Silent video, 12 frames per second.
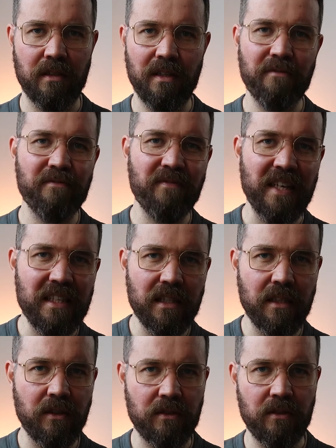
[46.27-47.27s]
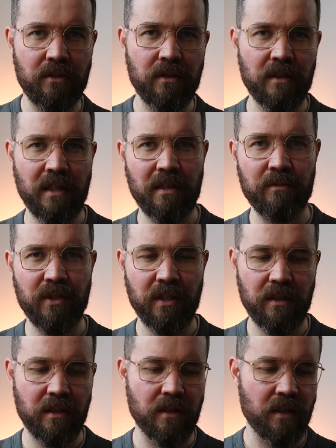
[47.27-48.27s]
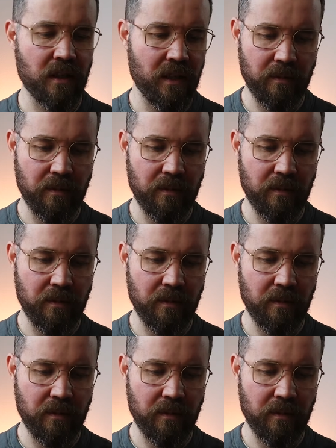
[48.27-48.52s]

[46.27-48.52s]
And he finally got to doing a denim jacket.